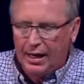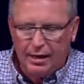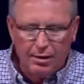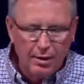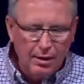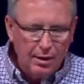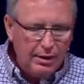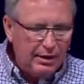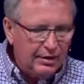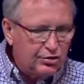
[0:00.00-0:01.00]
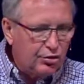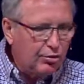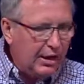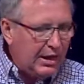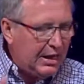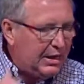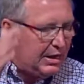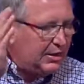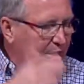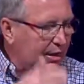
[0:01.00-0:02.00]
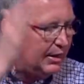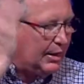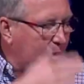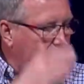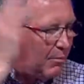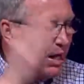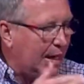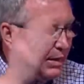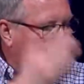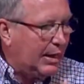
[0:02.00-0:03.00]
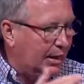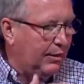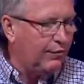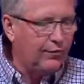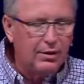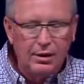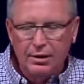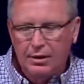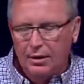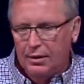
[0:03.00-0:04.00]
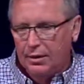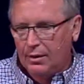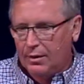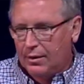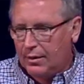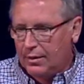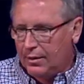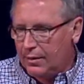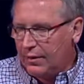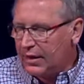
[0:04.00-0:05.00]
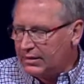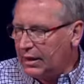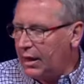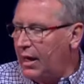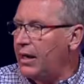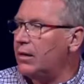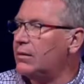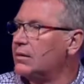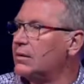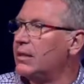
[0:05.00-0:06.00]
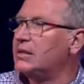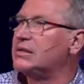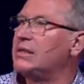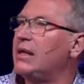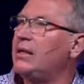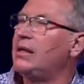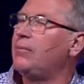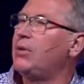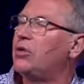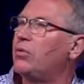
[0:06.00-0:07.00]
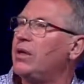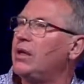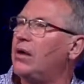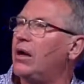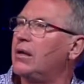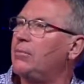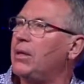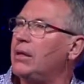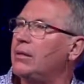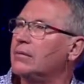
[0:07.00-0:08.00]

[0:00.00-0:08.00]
at, is there anything in my life that's an idol, that's standing in between God and me?